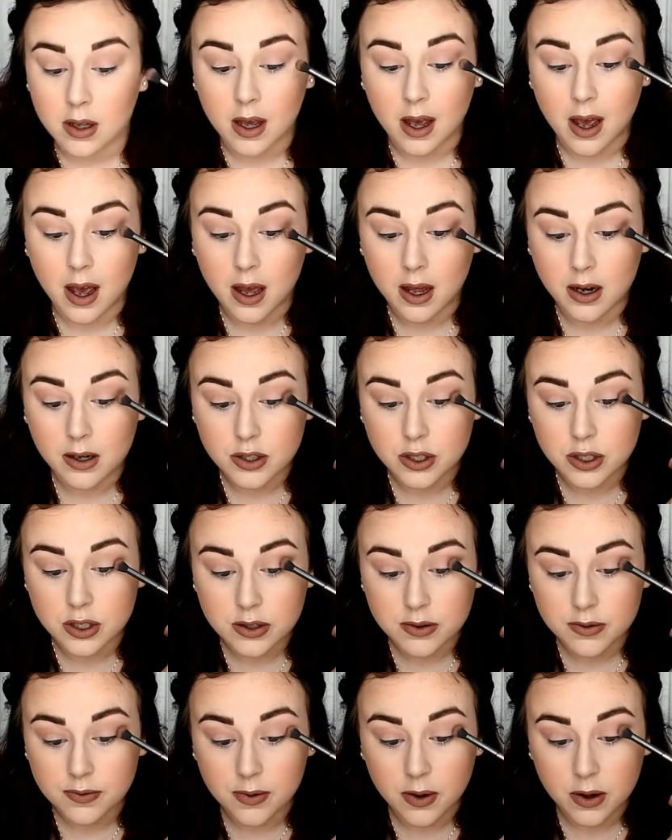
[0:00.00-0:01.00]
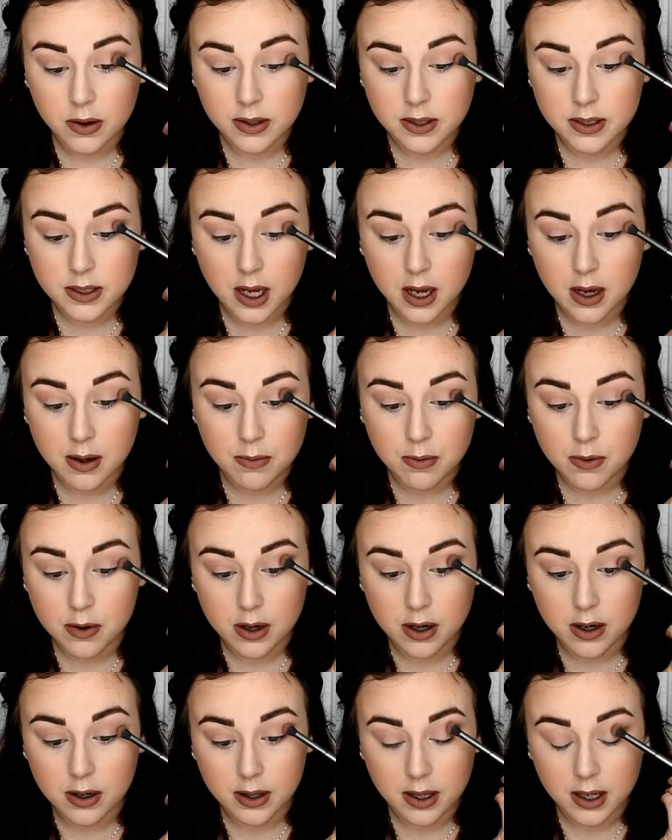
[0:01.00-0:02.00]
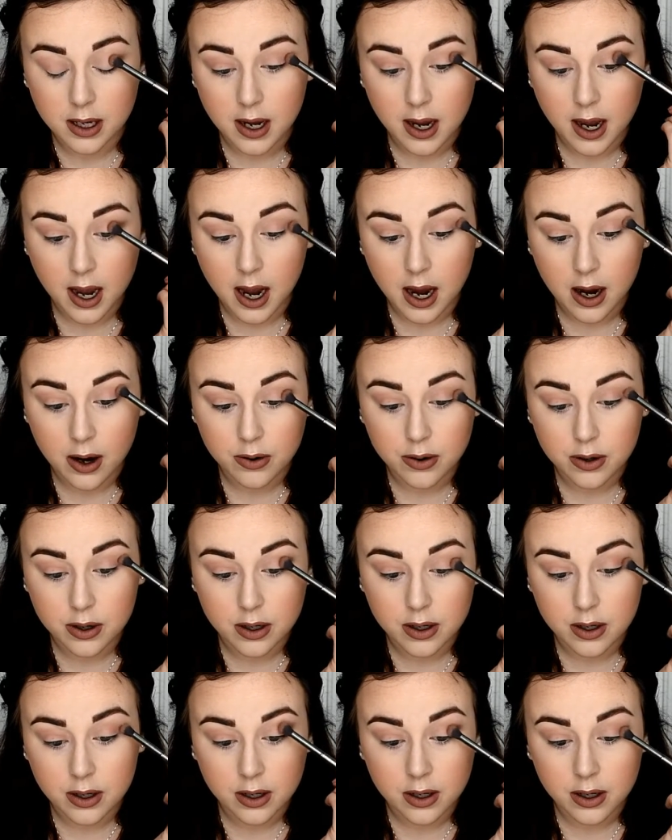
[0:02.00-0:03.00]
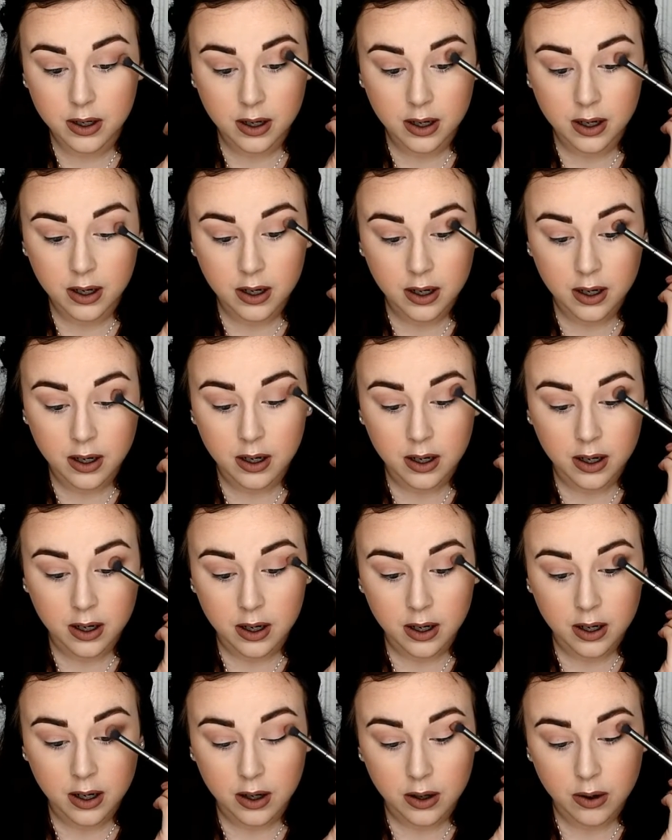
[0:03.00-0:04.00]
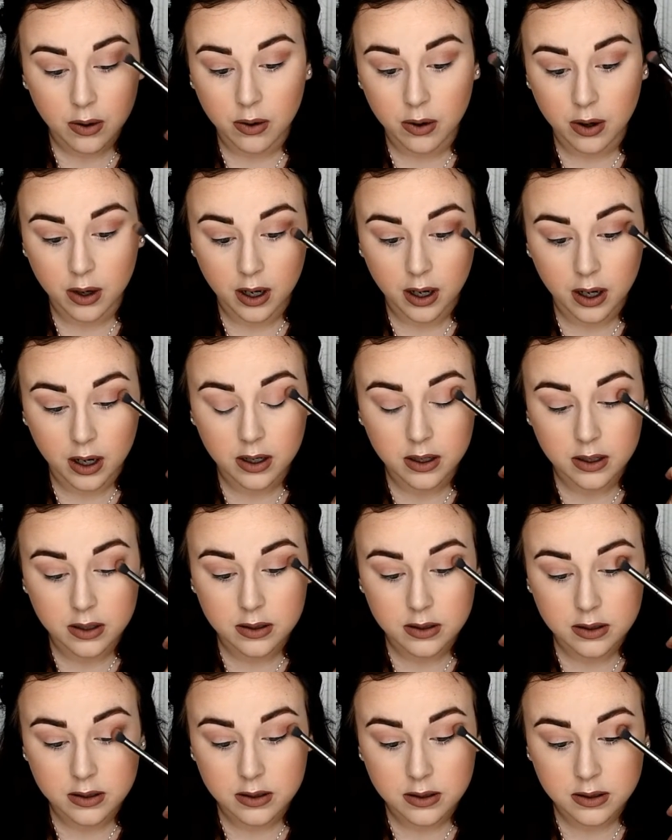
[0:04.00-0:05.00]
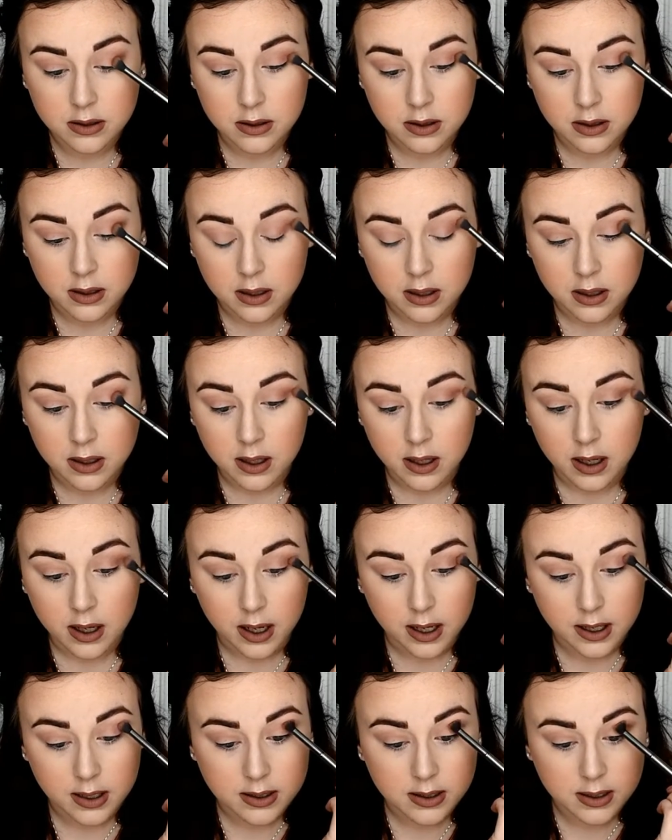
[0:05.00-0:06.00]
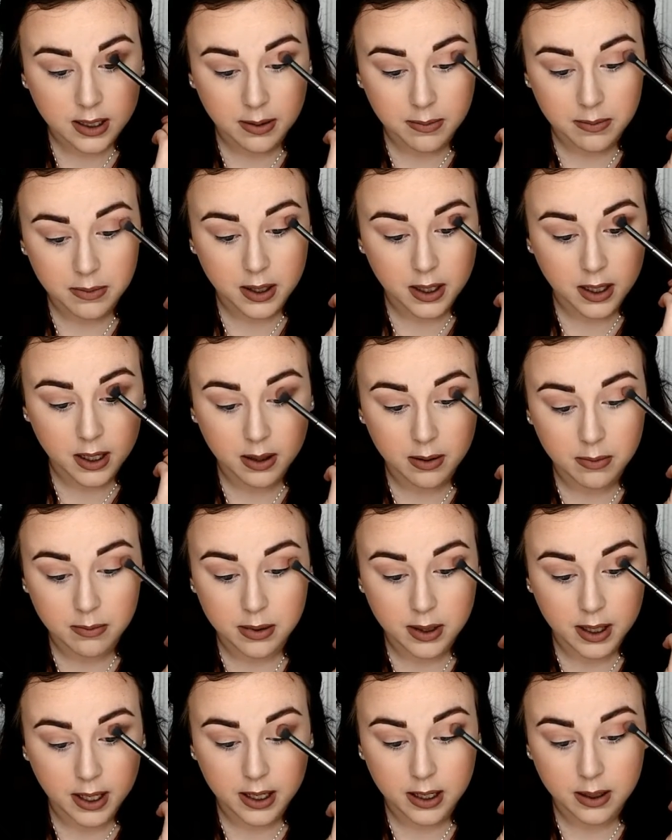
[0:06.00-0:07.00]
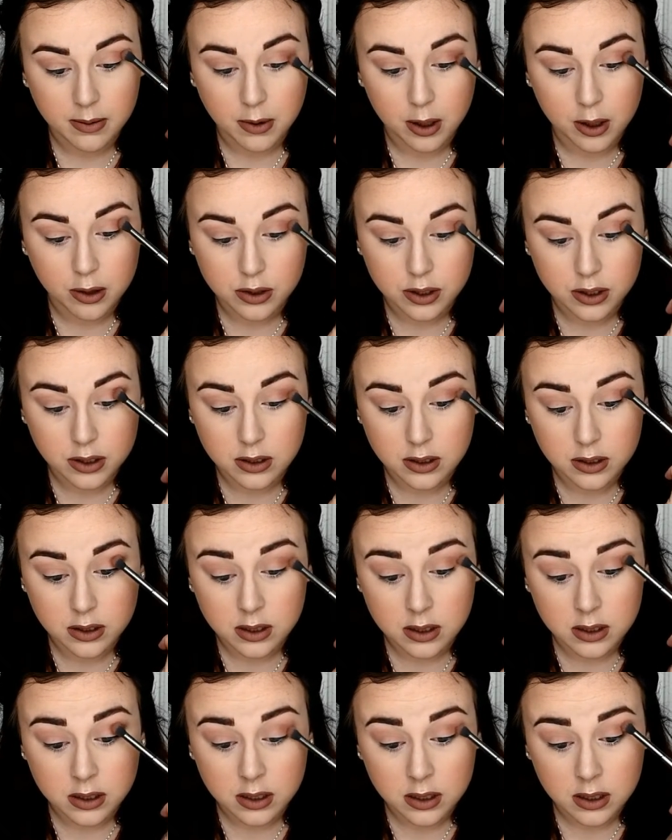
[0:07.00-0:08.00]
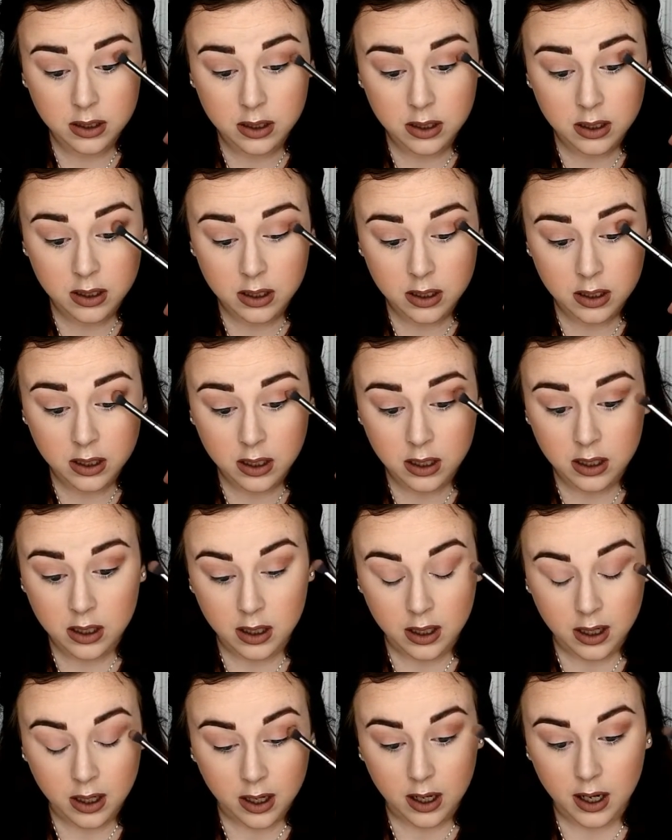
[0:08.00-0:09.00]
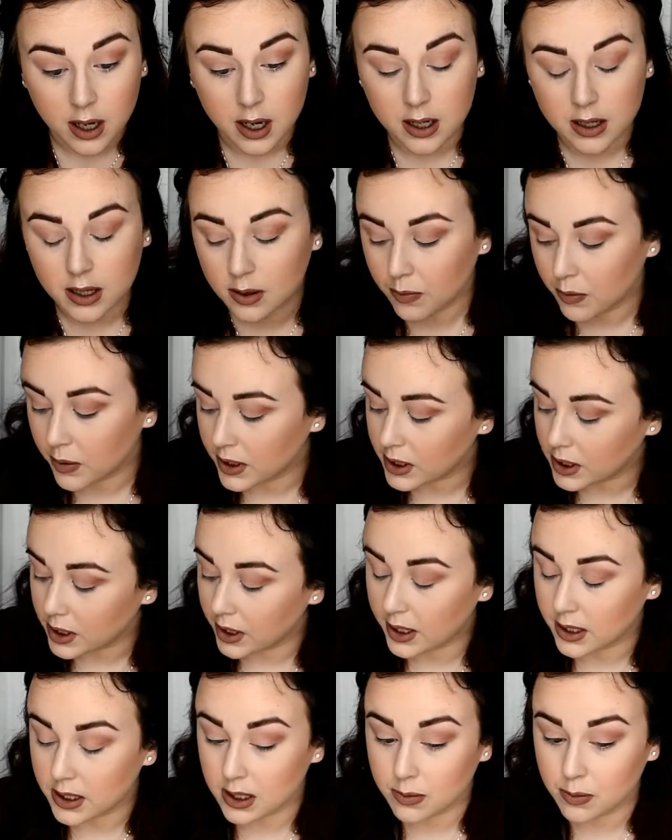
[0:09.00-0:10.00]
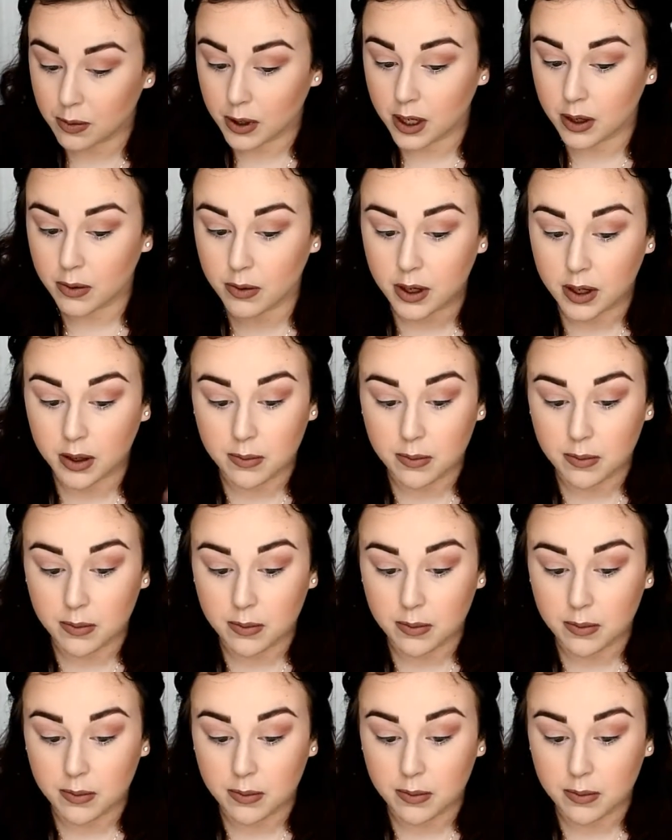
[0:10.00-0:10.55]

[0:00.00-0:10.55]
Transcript: and just focus that more on the outer corner. And same thing, blending motions. And then once you get to the point where you